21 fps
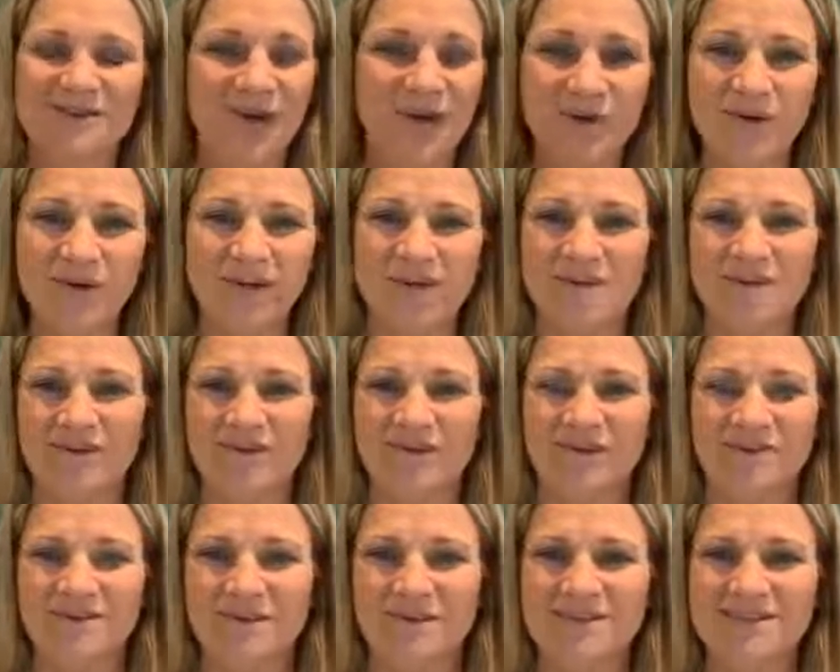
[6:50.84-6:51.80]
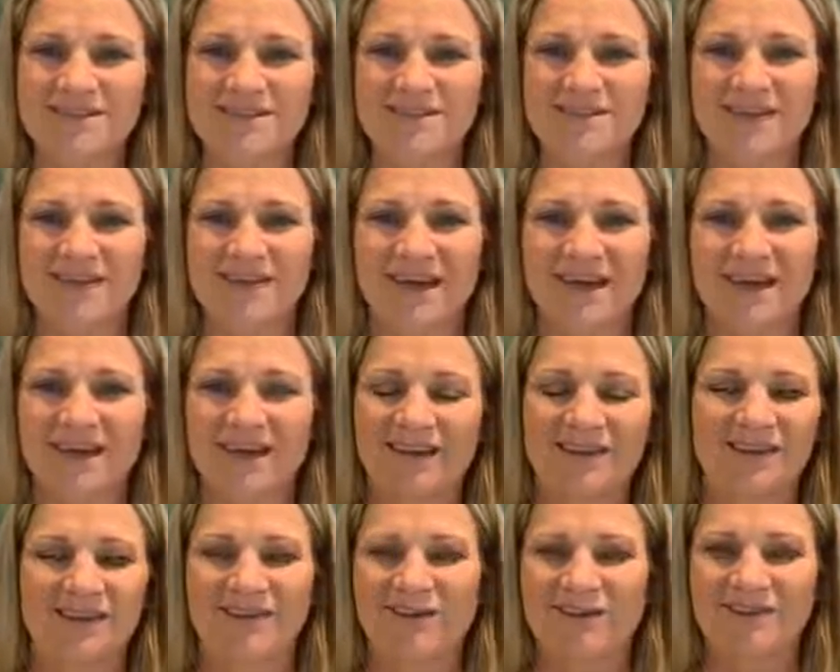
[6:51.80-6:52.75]
totally about the parasympathetic
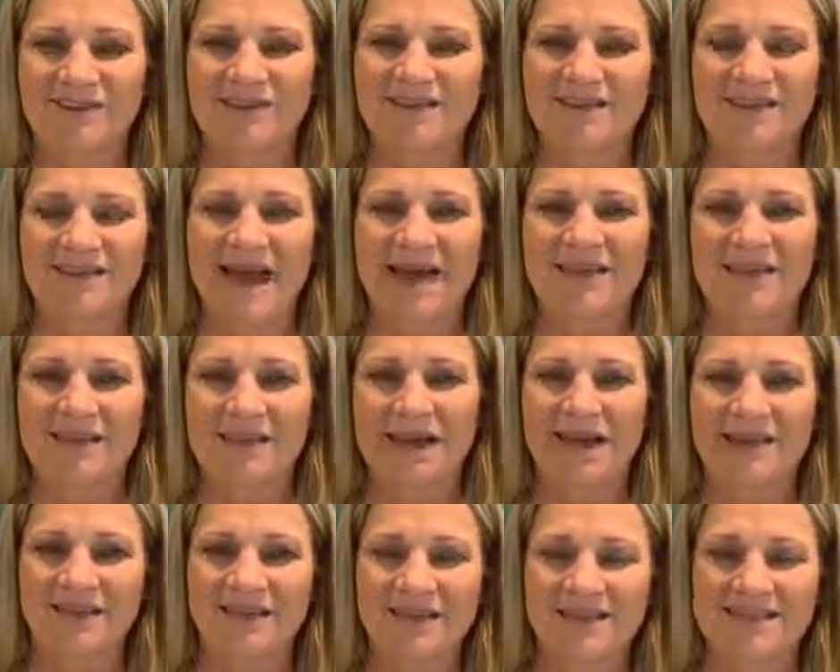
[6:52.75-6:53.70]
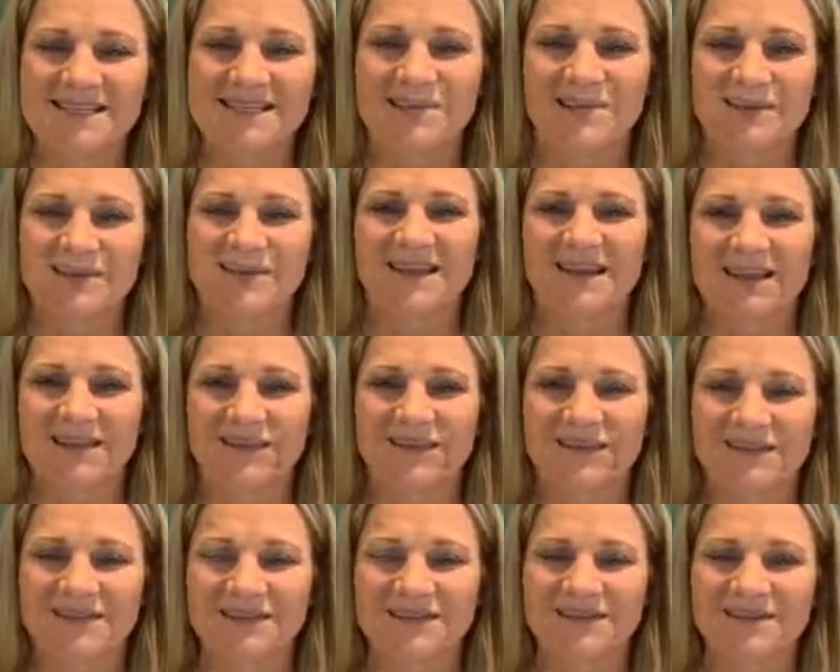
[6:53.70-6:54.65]
and the nervous and the sympathetic
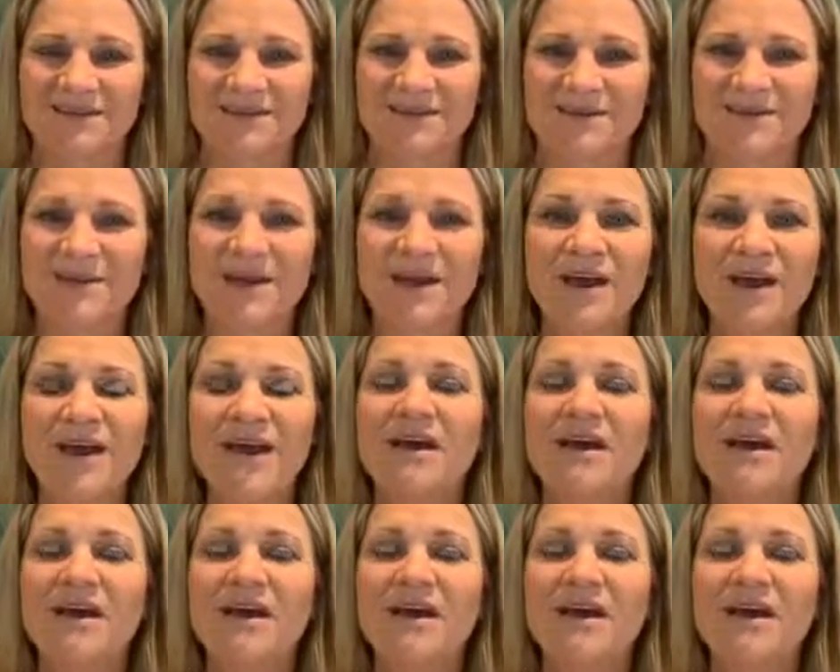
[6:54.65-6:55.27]
nervous system.